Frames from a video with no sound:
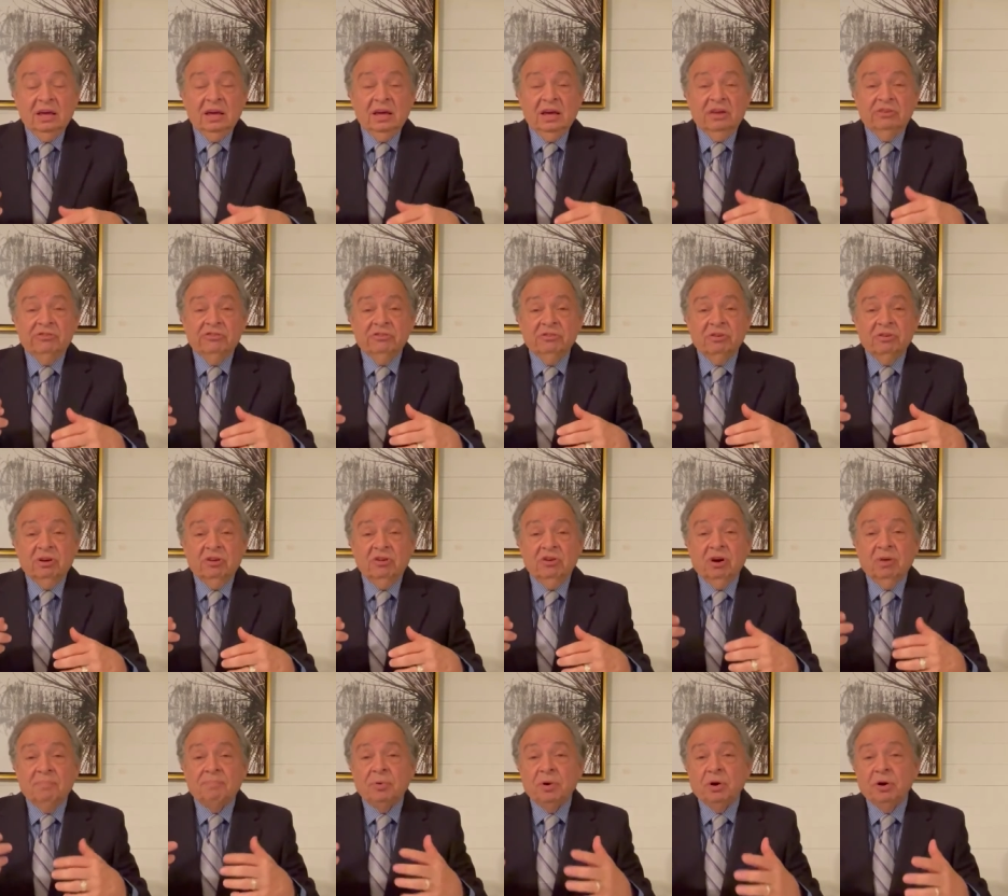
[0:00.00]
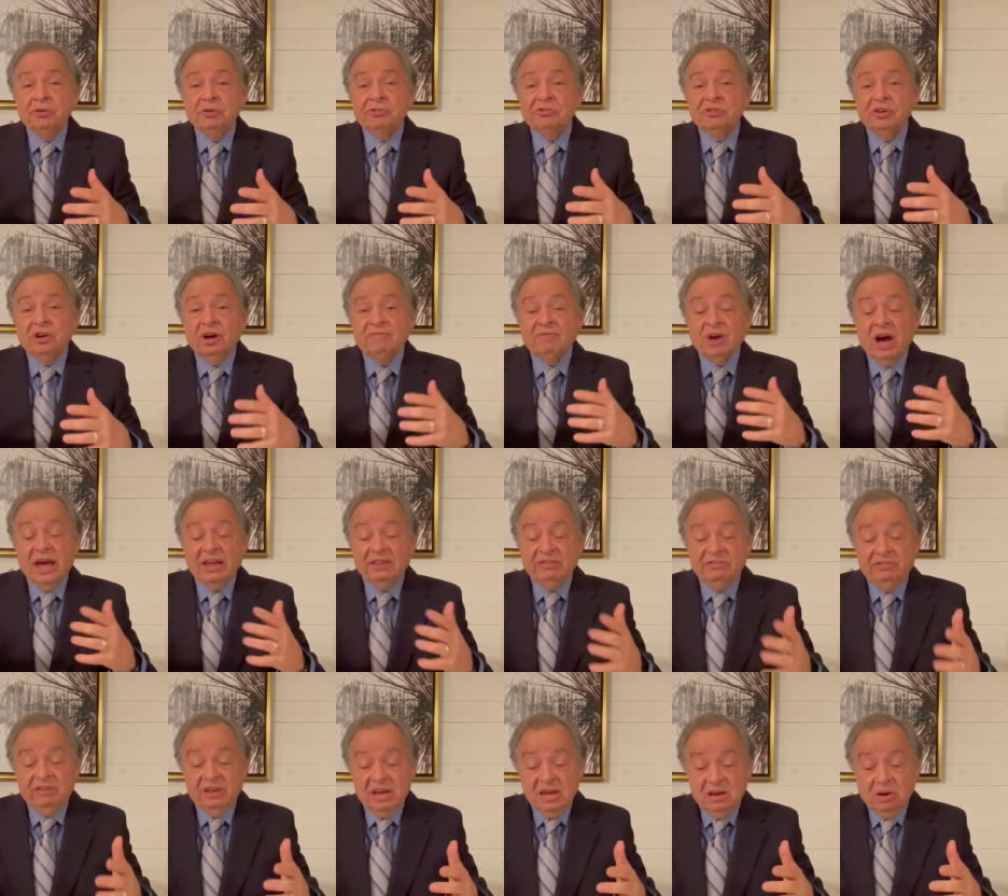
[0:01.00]
it's you're a person of
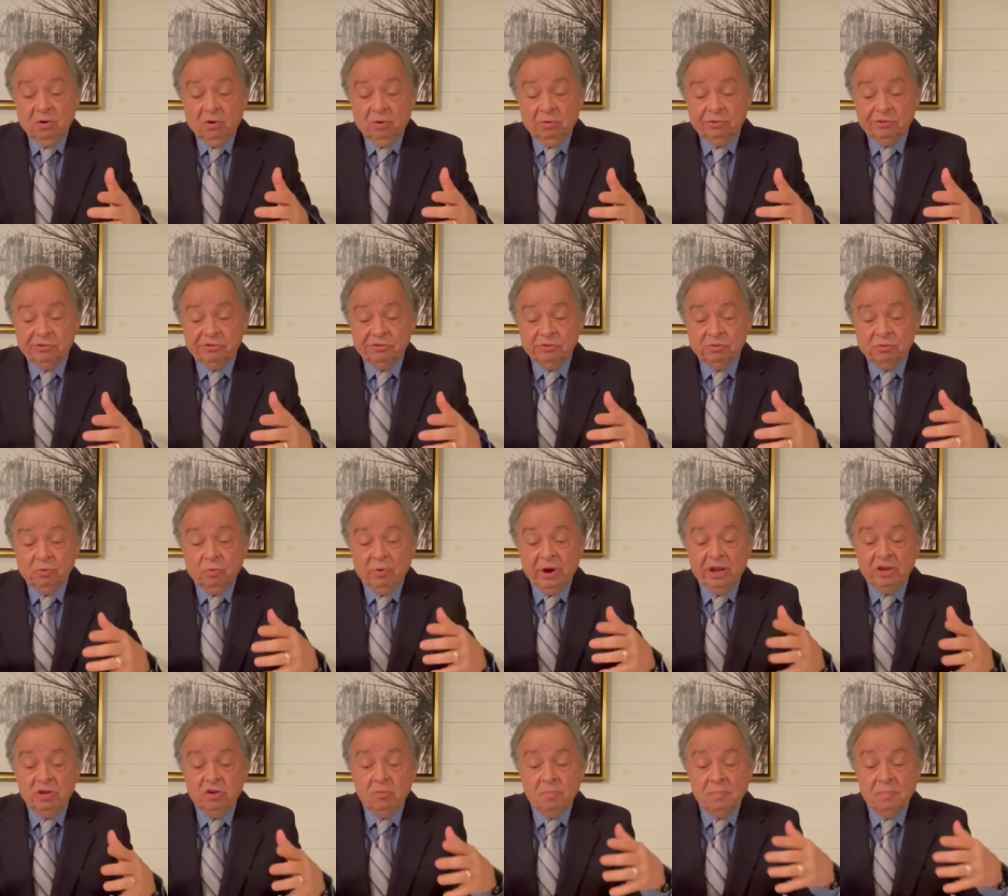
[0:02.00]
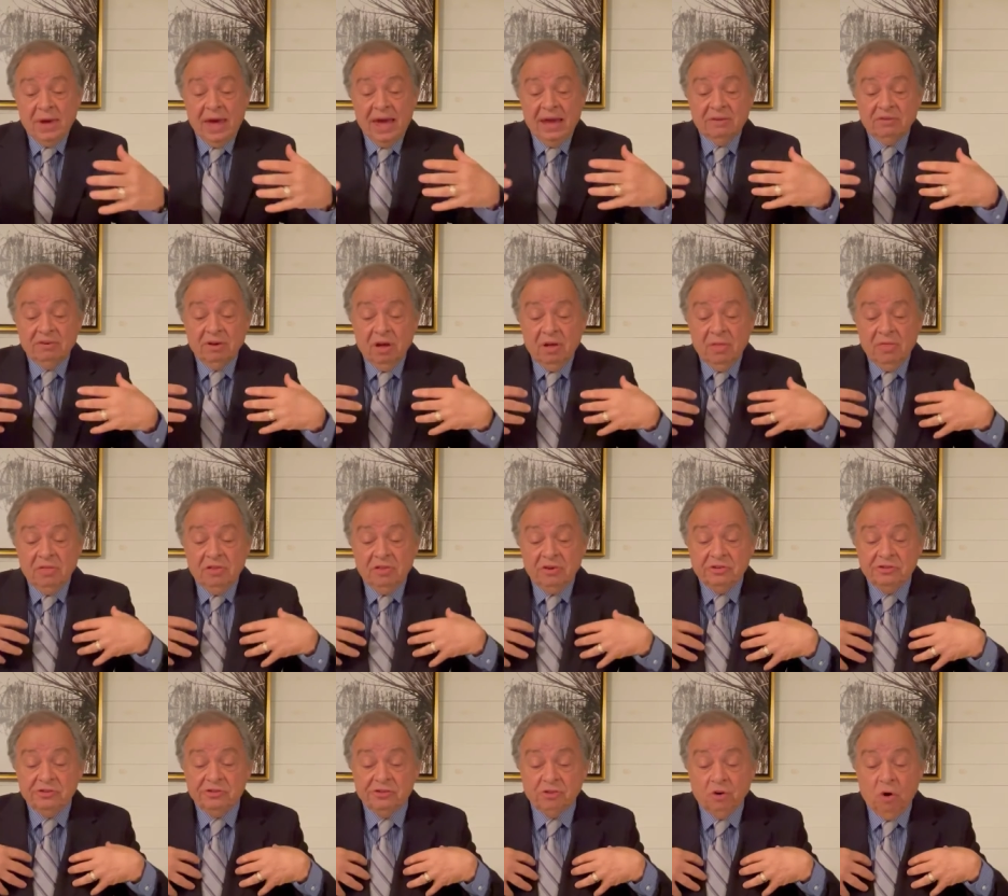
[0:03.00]
ideals where you make the
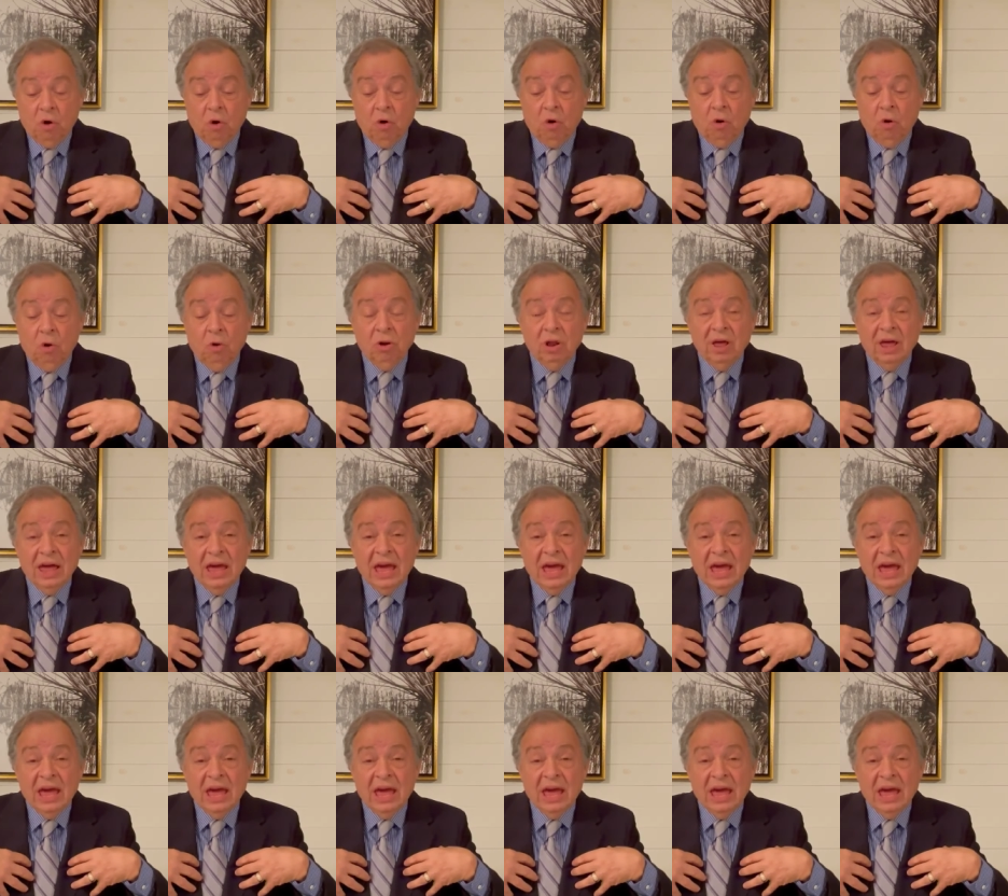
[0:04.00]
soul